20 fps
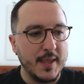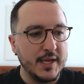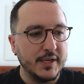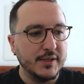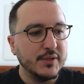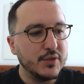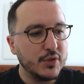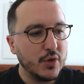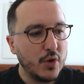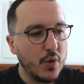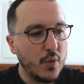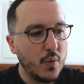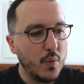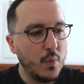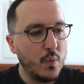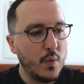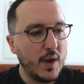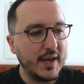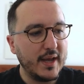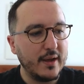So
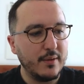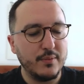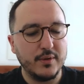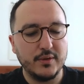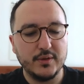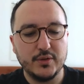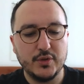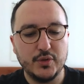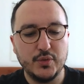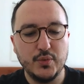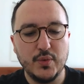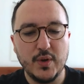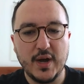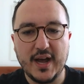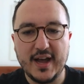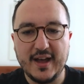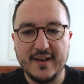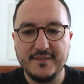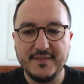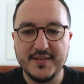what I want to
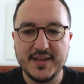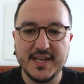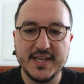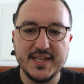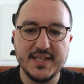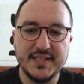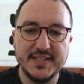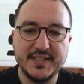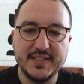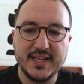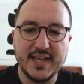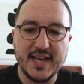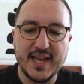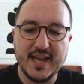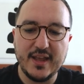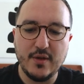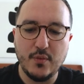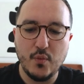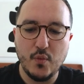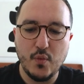have is
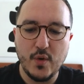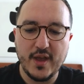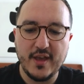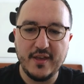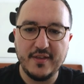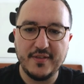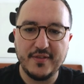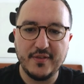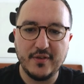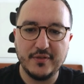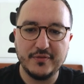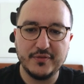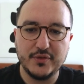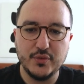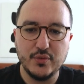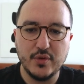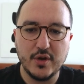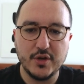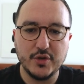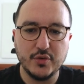a width of
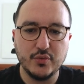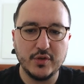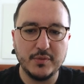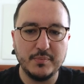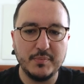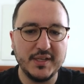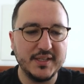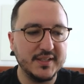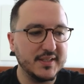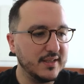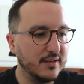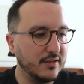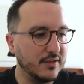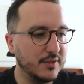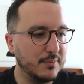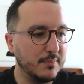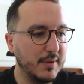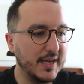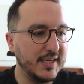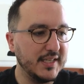200
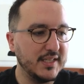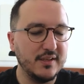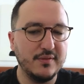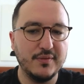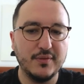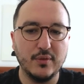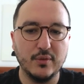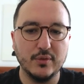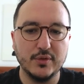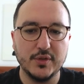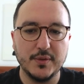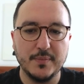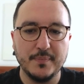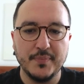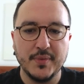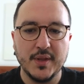pixels by default,